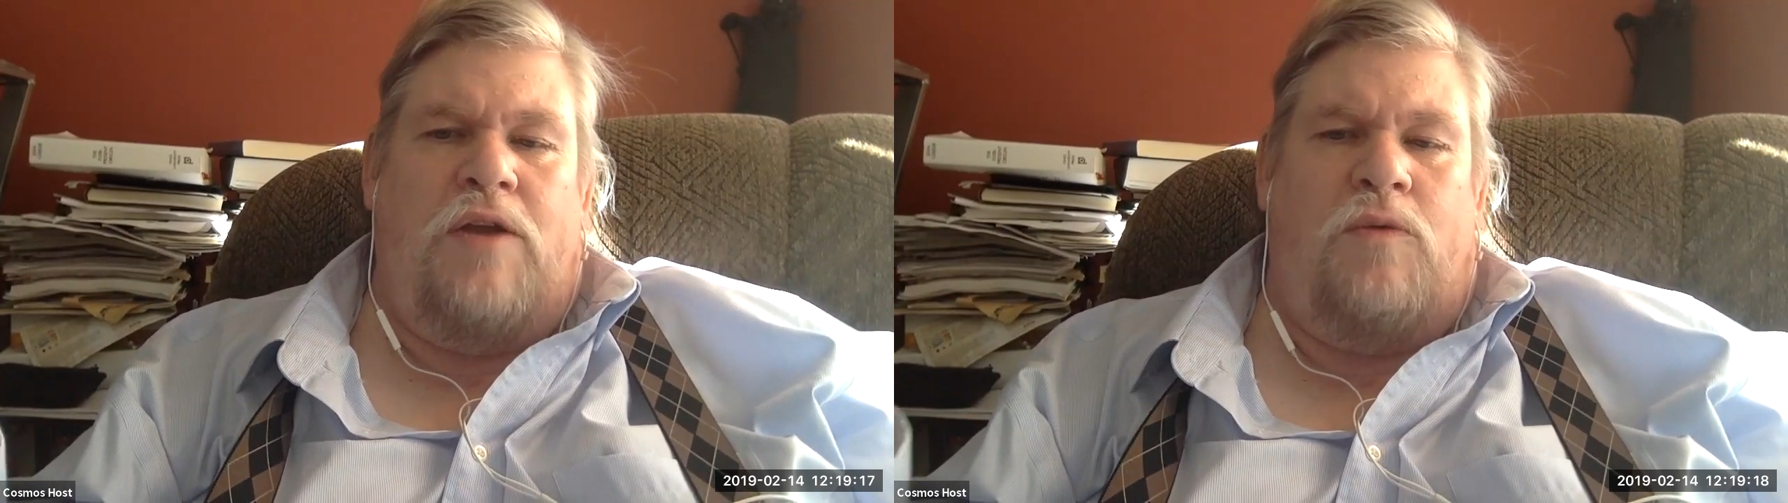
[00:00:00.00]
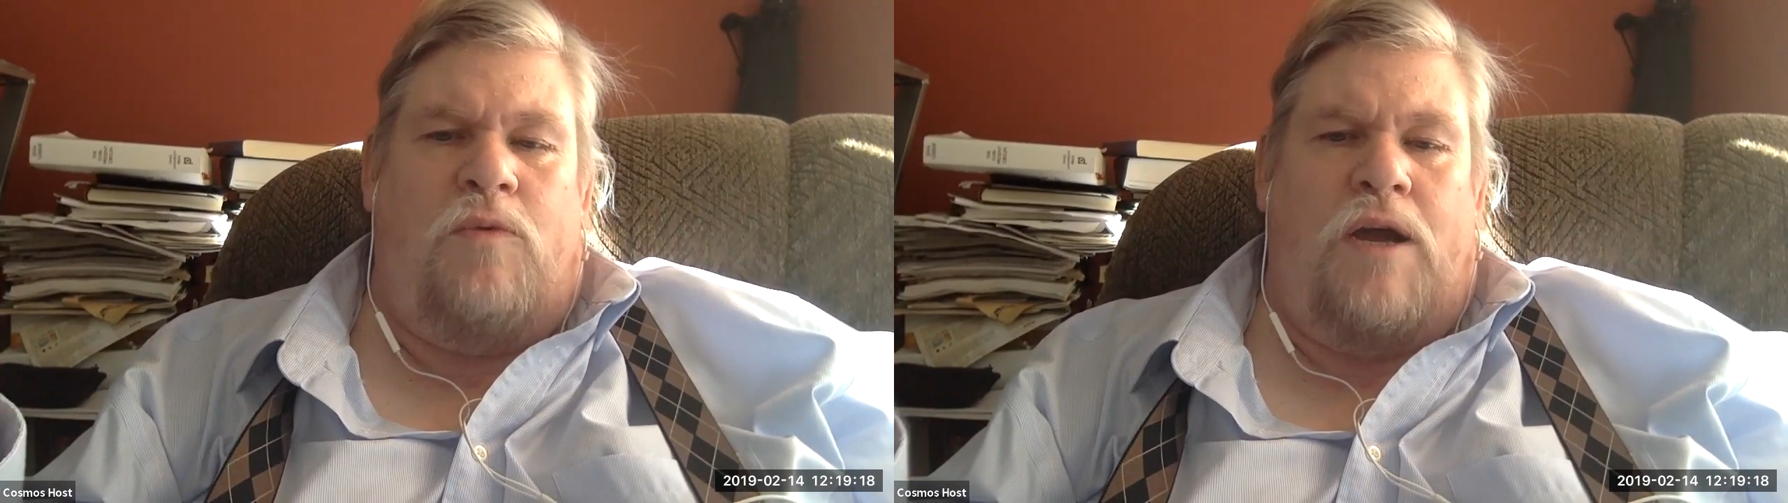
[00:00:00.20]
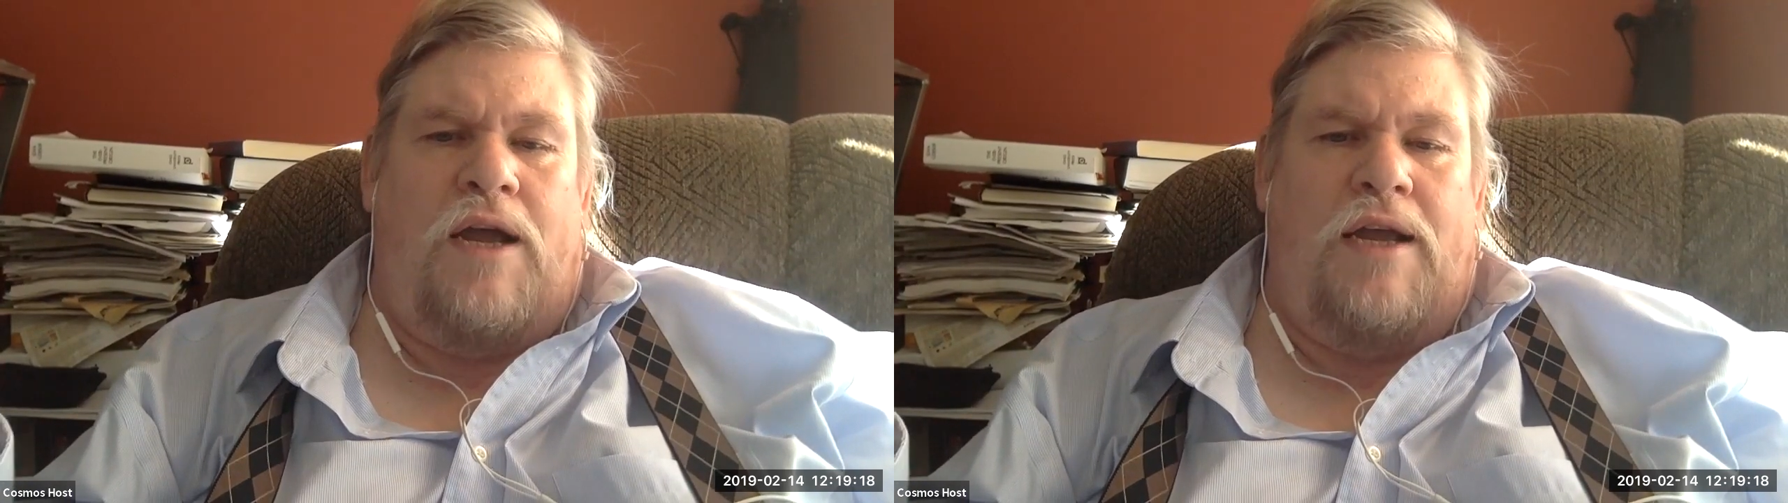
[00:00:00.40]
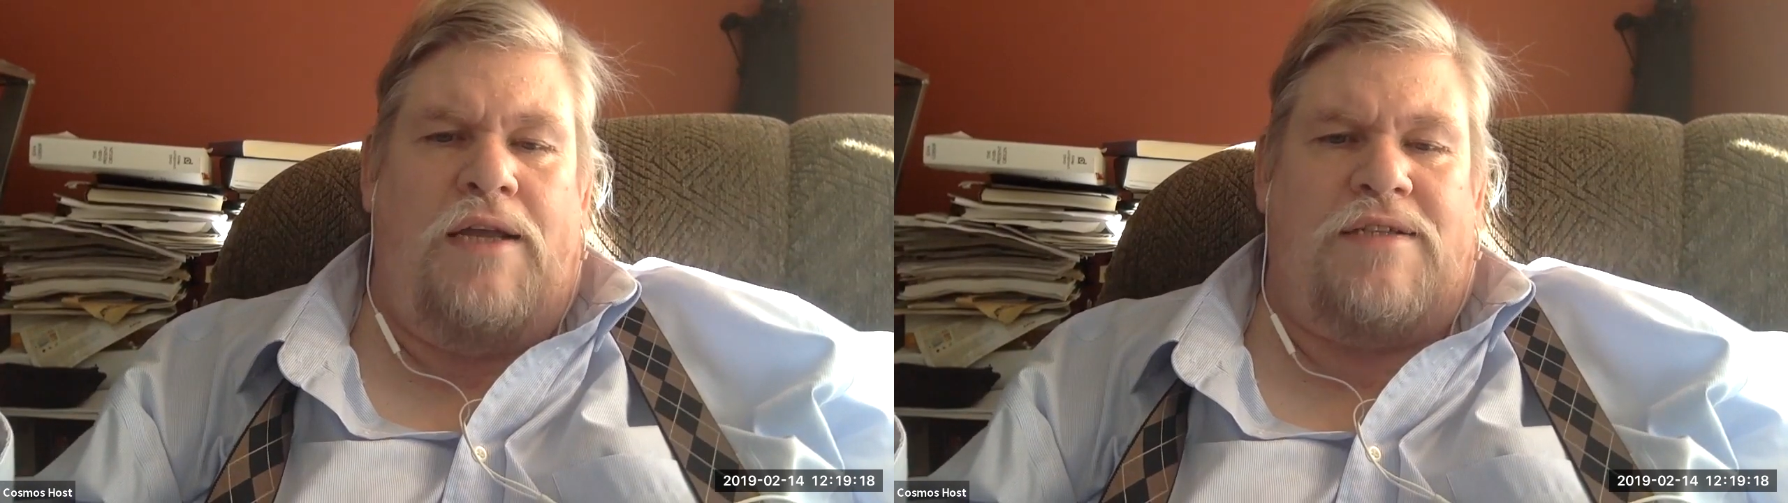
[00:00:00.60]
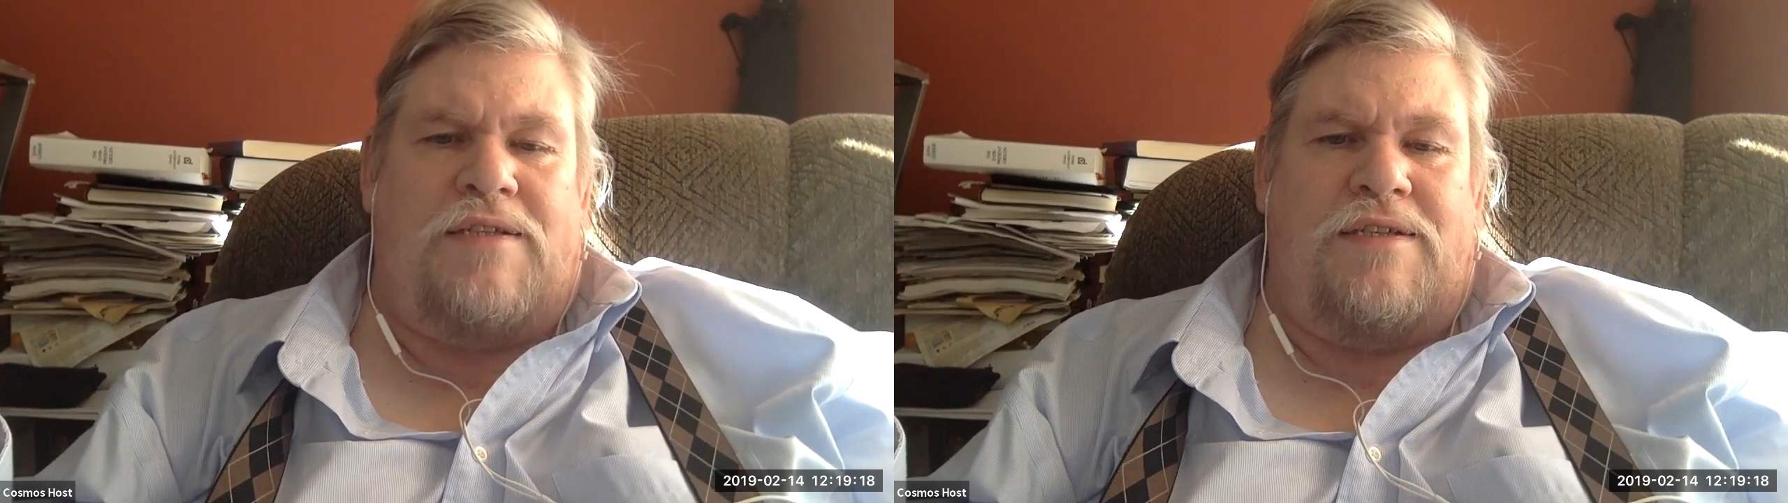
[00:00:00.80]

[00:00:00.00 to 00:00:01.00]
a way, it's